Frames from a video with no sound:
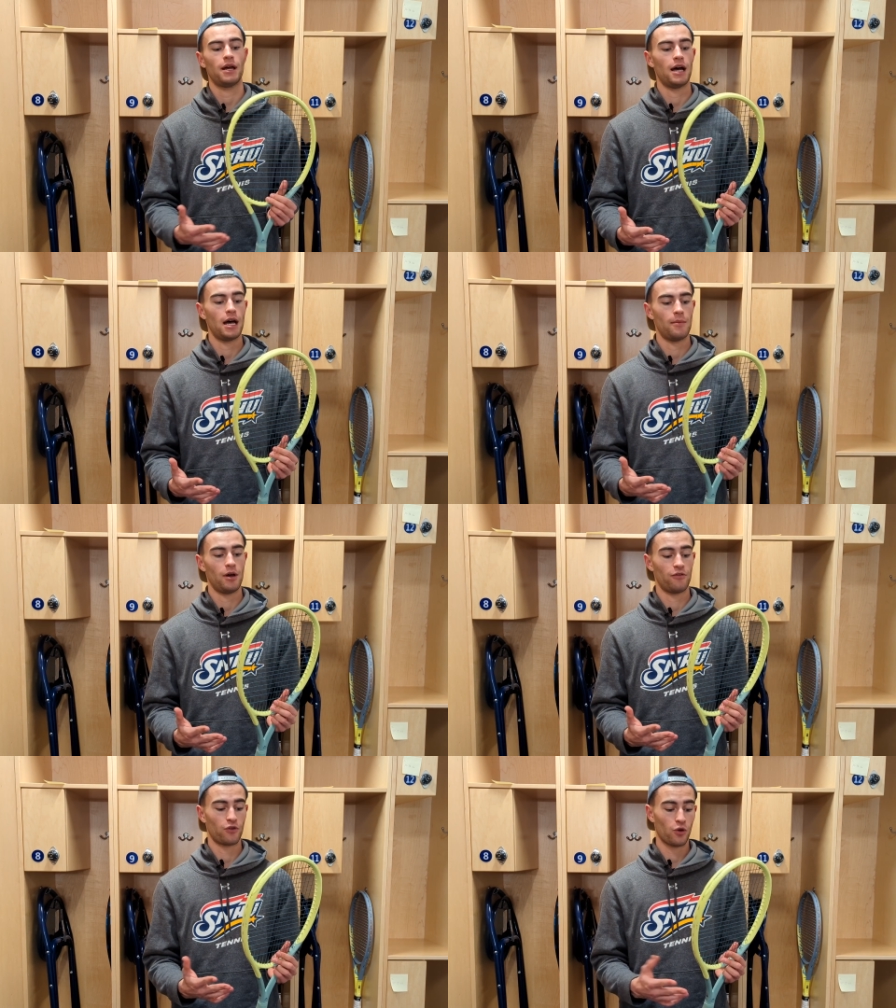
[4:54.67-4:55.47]

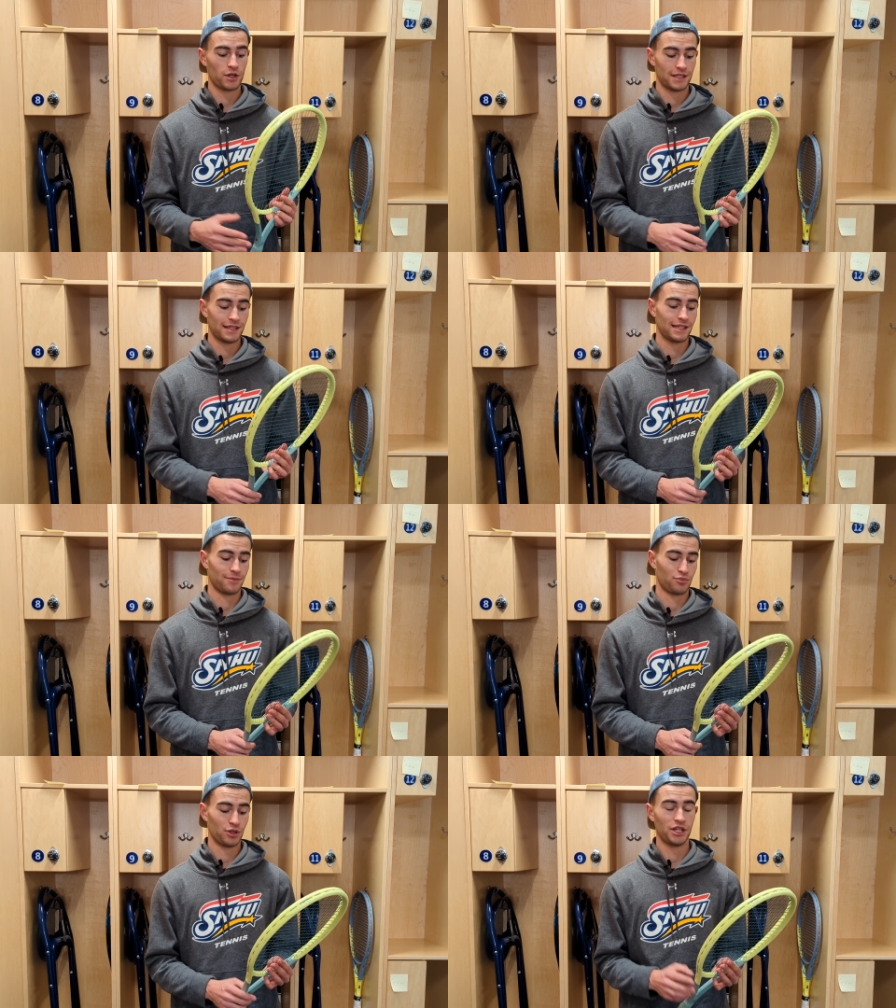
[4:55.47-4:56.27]
Of course, this is a
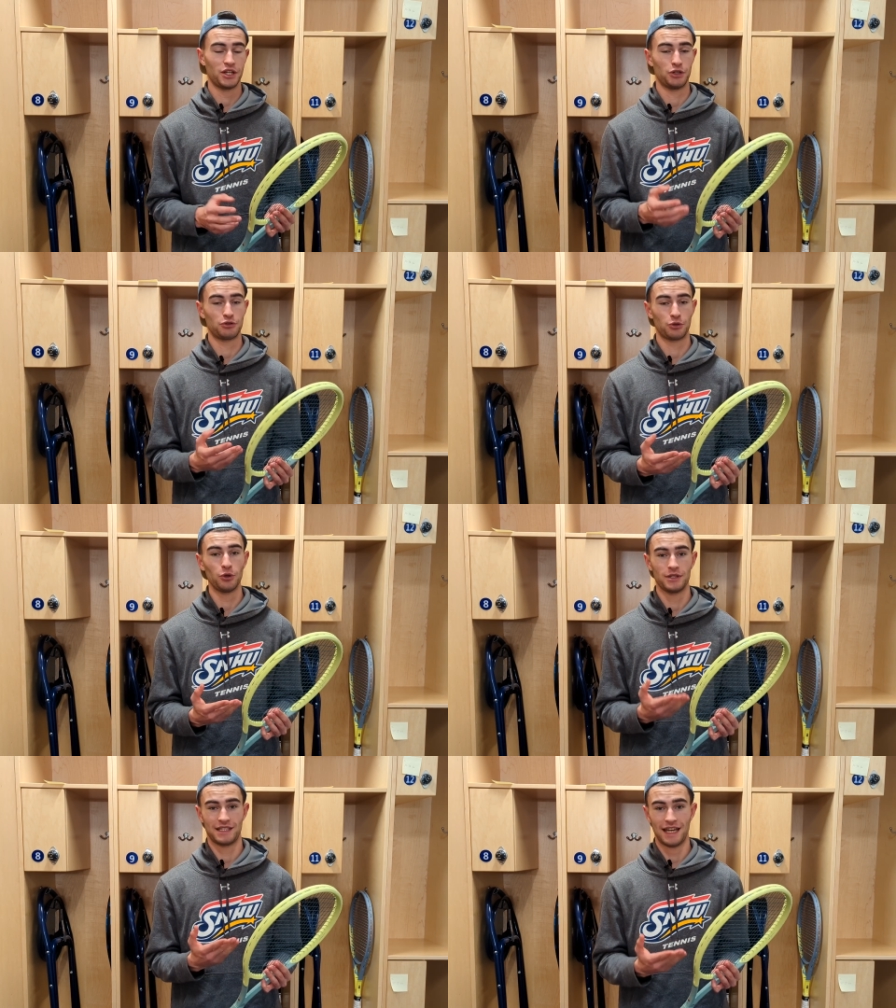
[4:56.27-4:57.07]
pretty
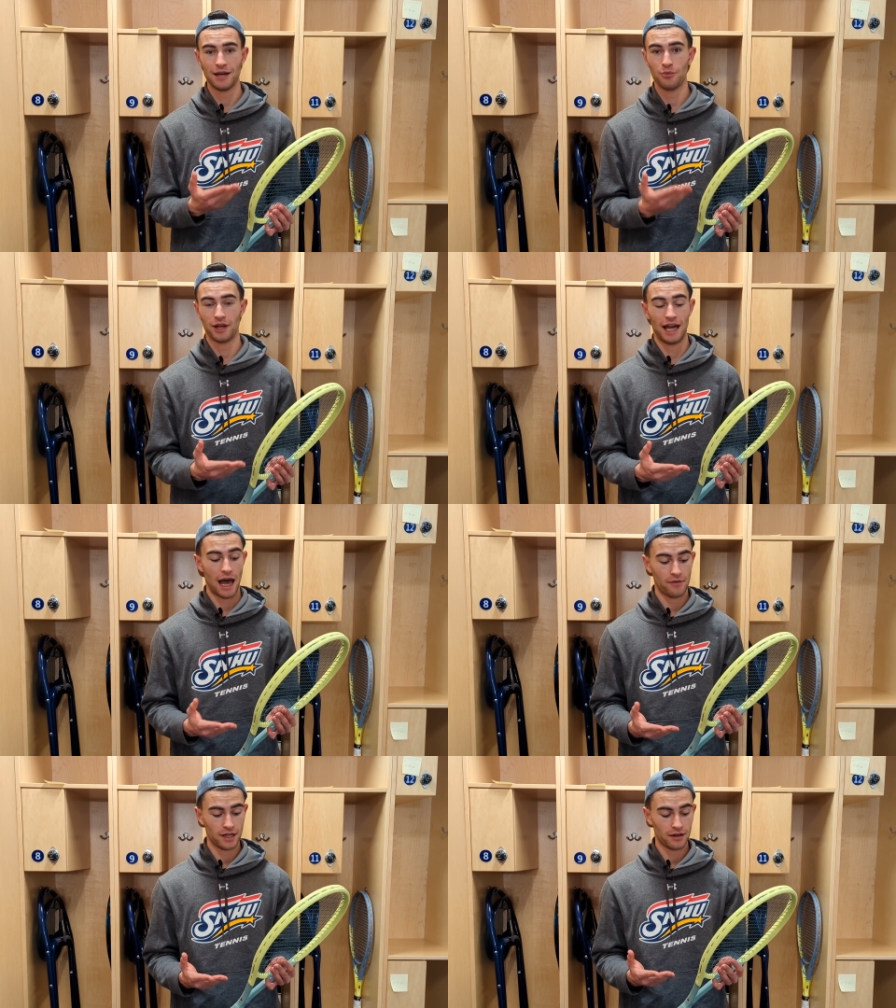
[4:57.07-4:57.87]
controlled setup. What I
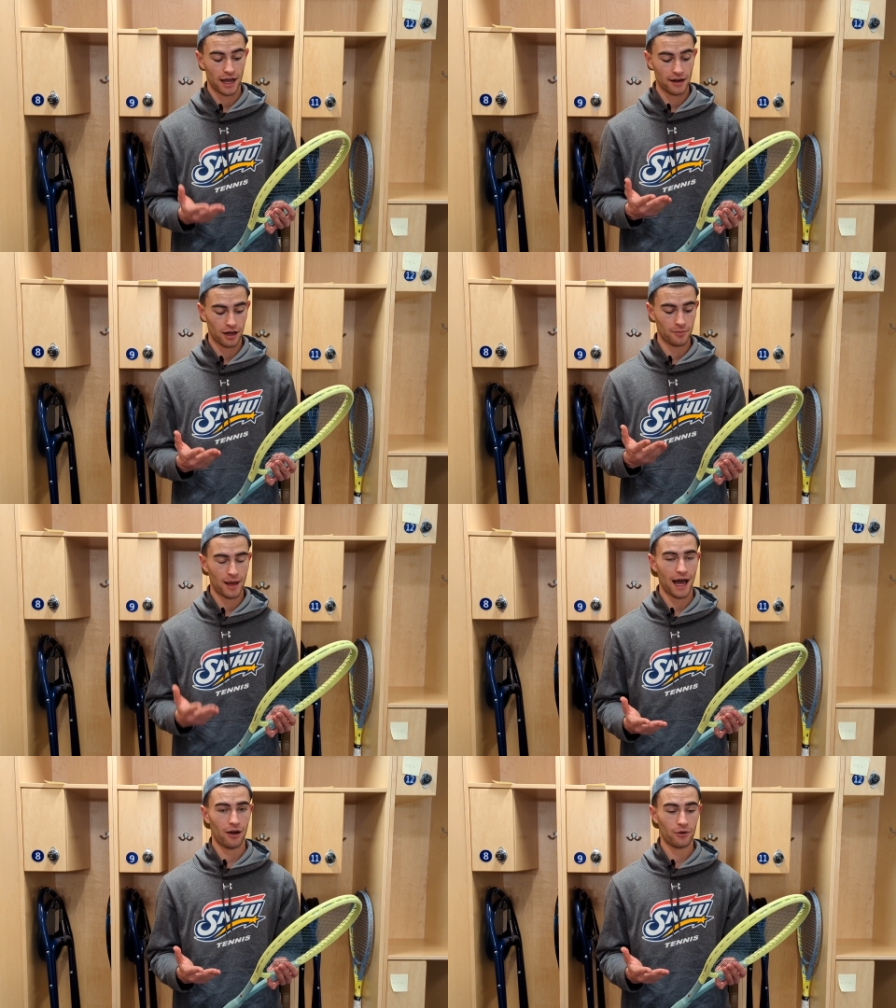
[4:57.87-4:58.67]
have in here, Head Hawk
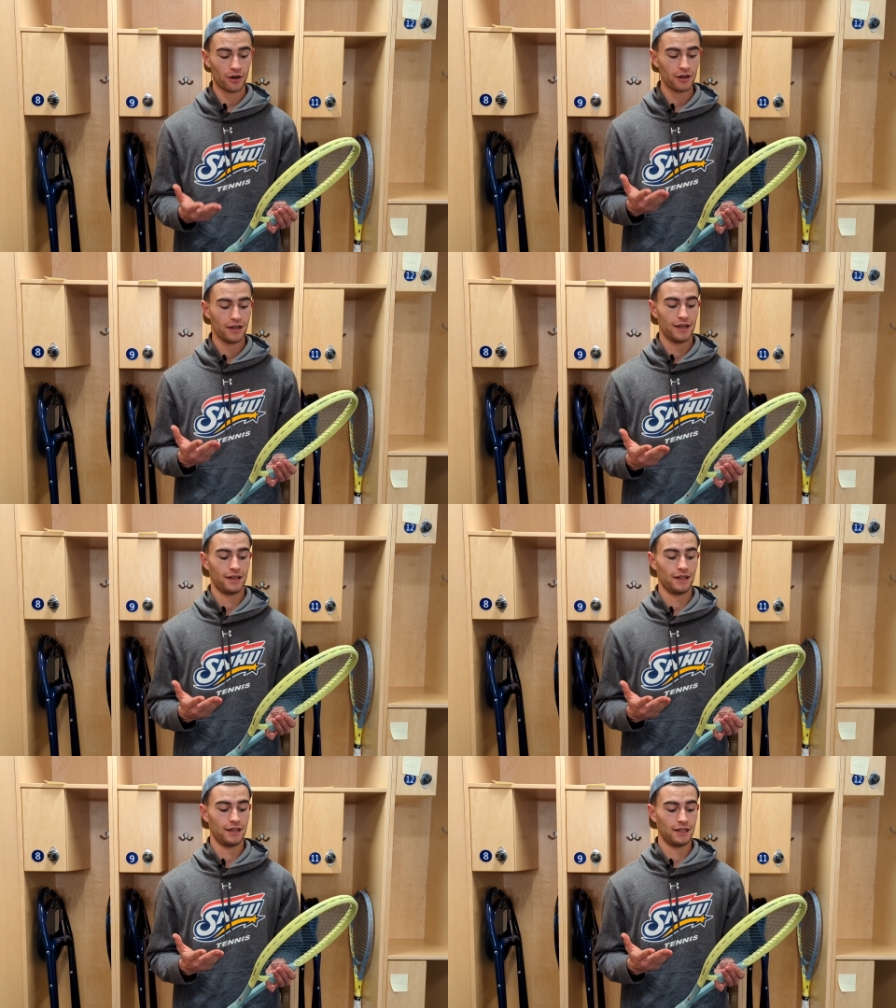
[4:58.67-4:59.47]
Power,
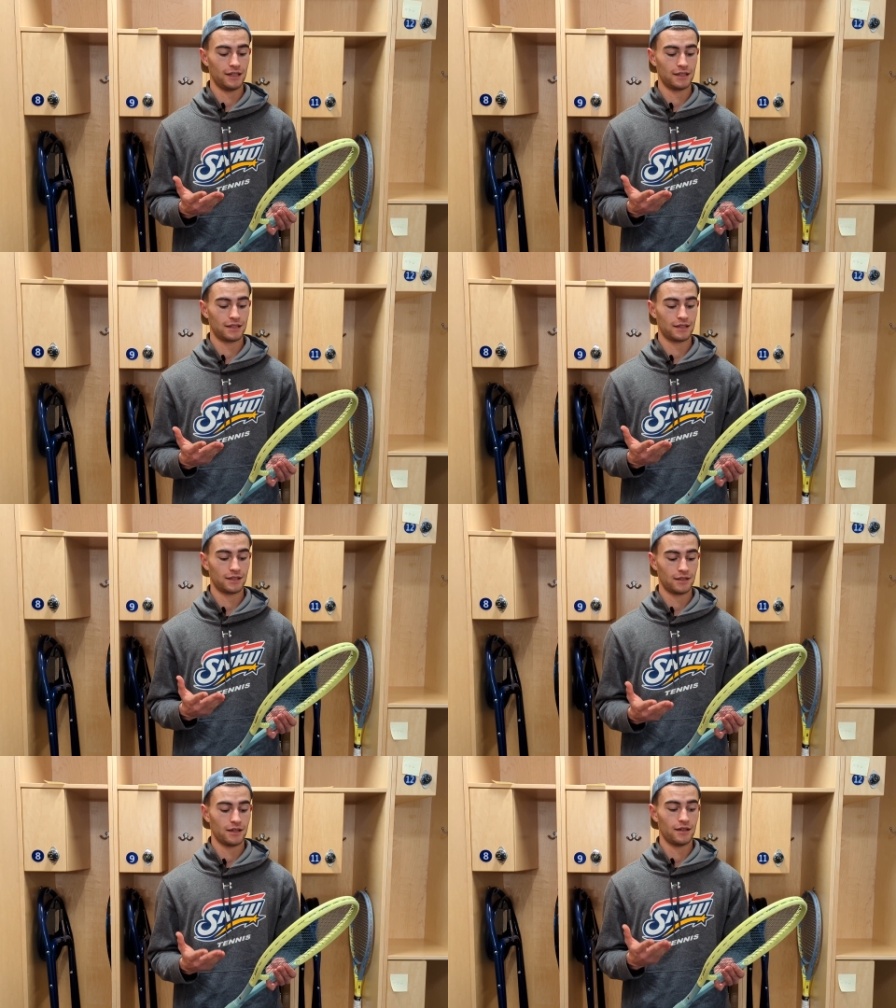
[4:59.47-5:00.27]
is
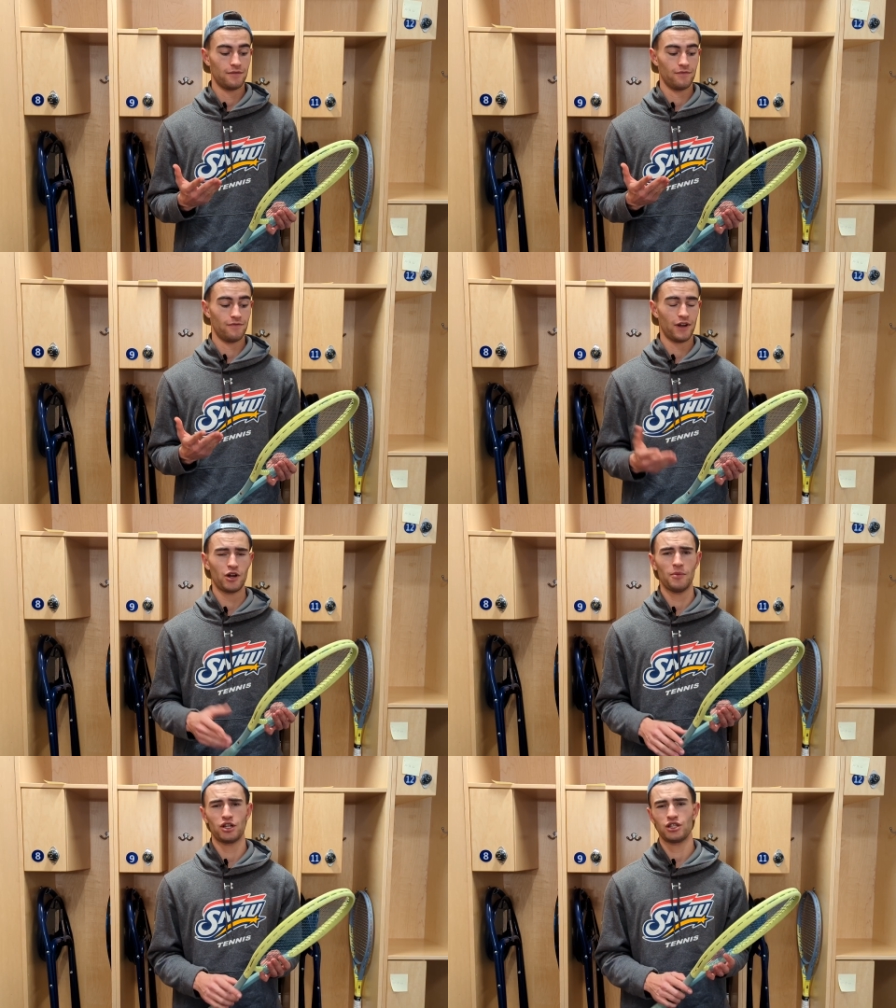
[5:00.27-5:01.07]

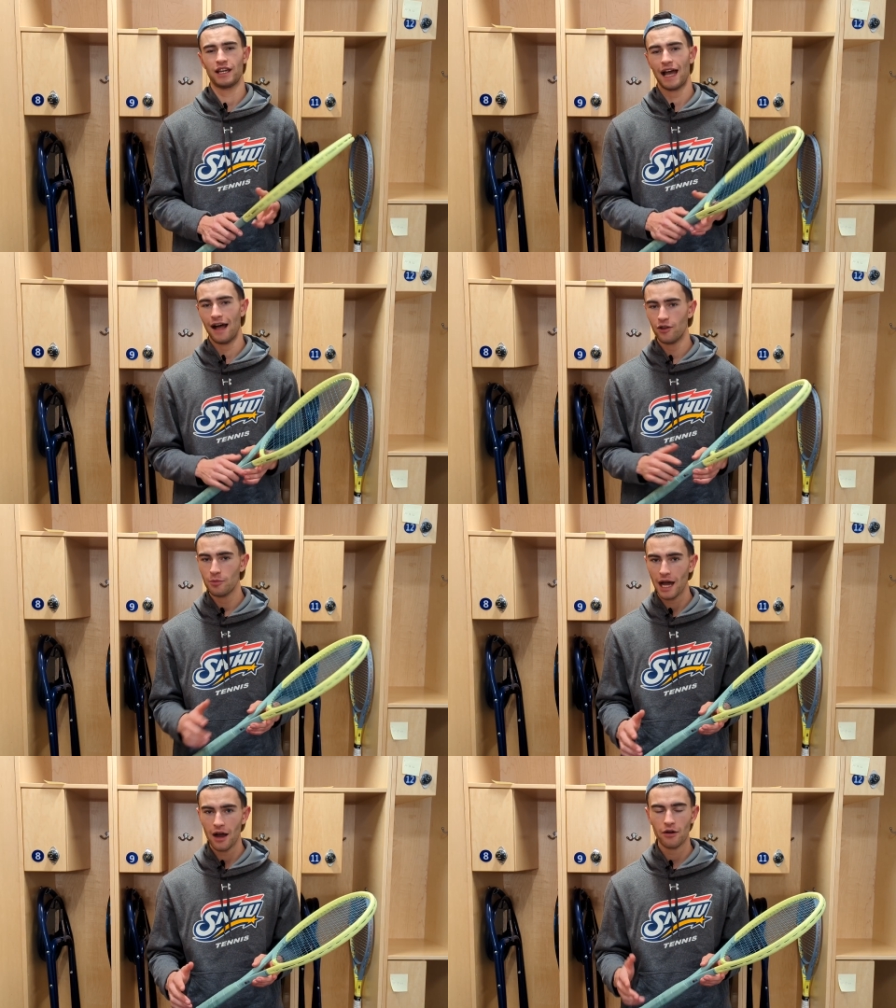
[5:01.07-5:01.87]
very much like Alu
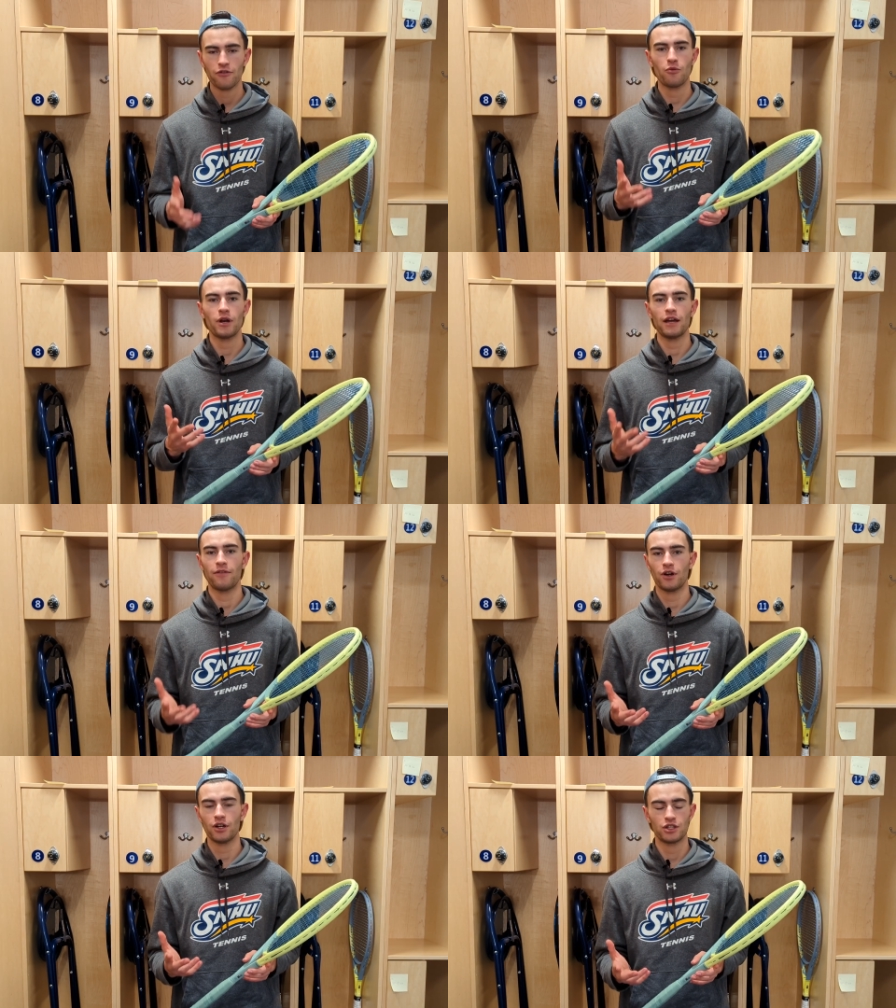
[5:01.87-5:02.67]
Power from what I've
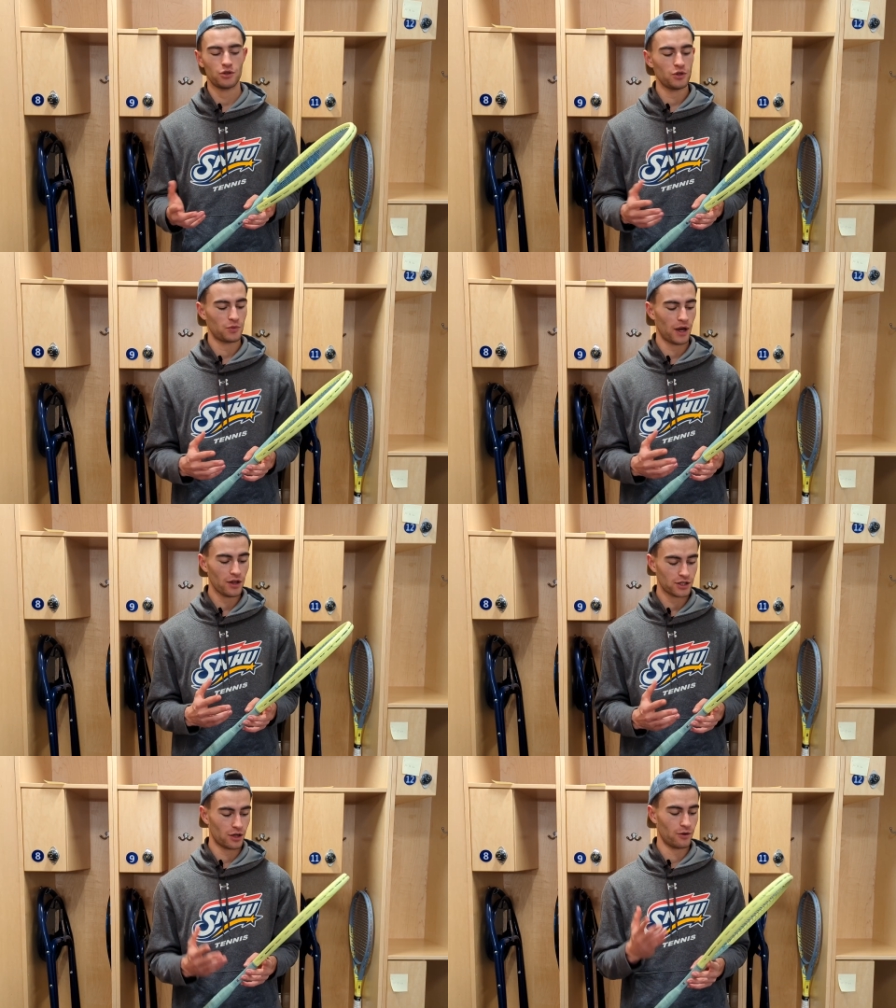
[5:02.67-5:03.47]
heard too as
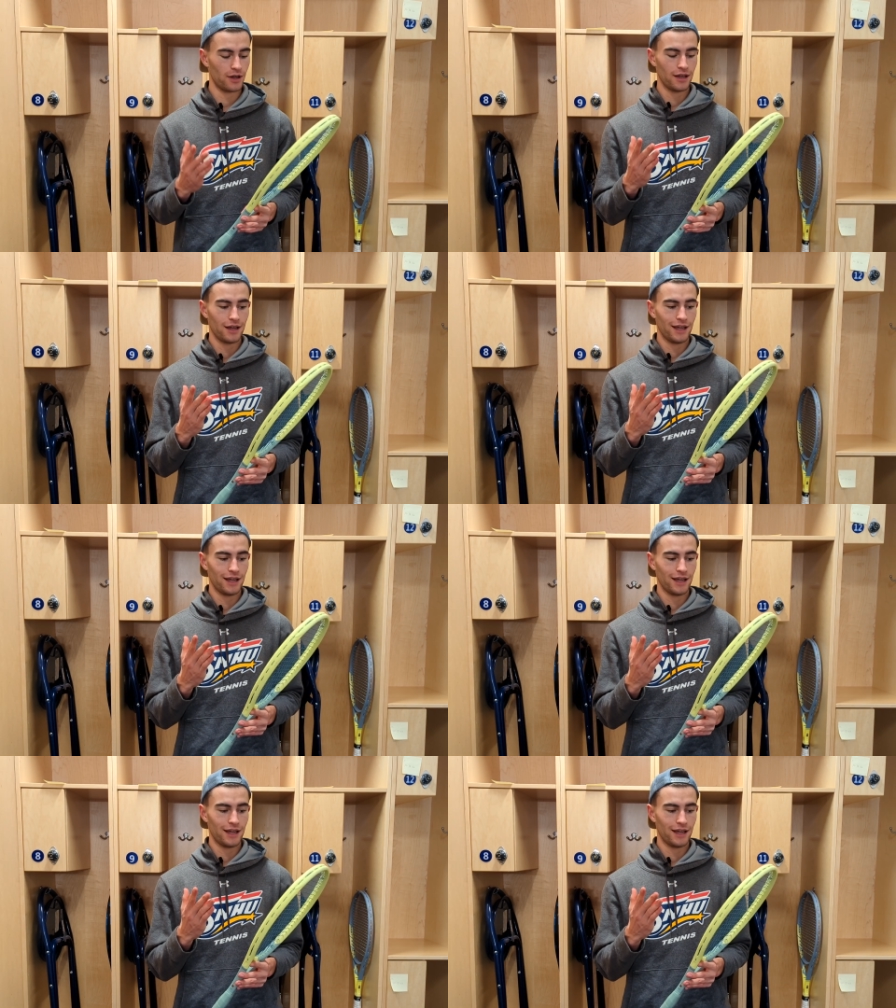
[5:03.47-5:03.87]
well. So